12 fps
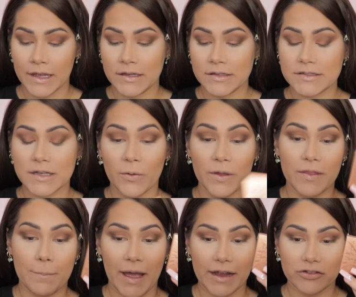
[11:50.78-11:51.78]
So
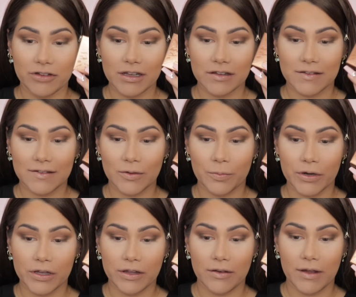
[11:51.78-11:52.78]
the packaging is super
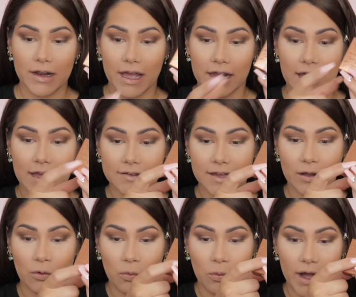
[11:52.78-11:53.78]
cute. It kind of has like
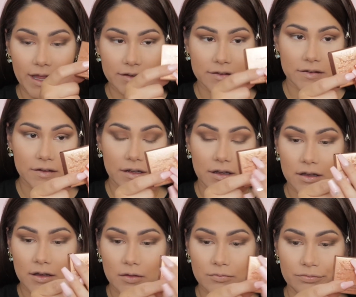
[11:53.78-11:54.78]
wet
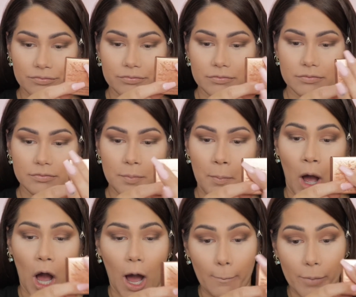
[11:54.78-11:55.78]

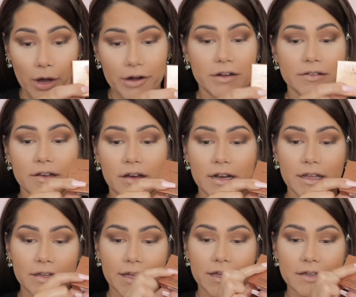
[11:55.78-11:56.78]
pop art on
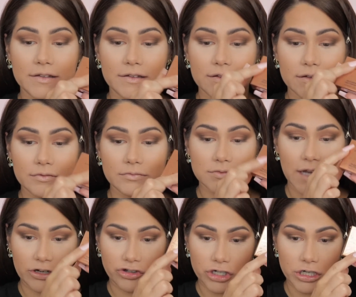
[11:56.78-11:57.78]
it, like it's
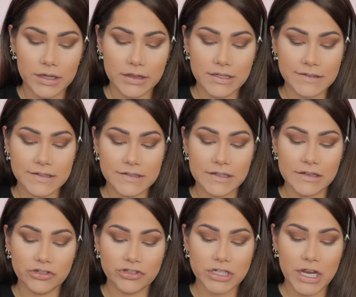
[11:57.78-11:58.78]
textured. This is in
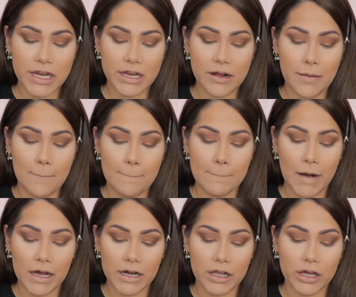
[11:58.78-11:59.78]
the shade
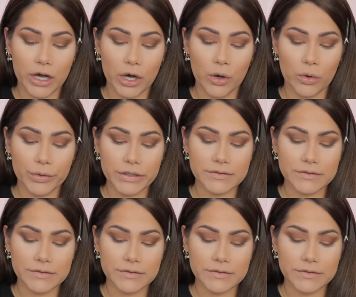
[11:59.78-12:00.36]
Manaco-co.